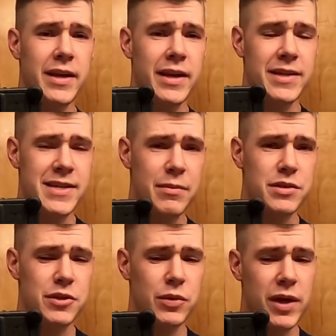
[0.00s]
an
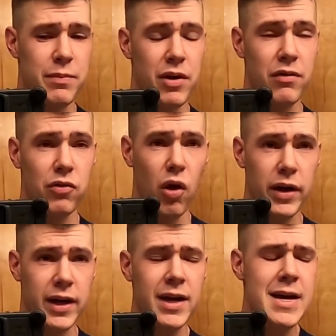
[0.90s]
attempt to get better at
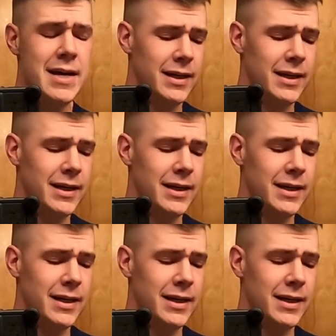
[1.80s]
vlogging.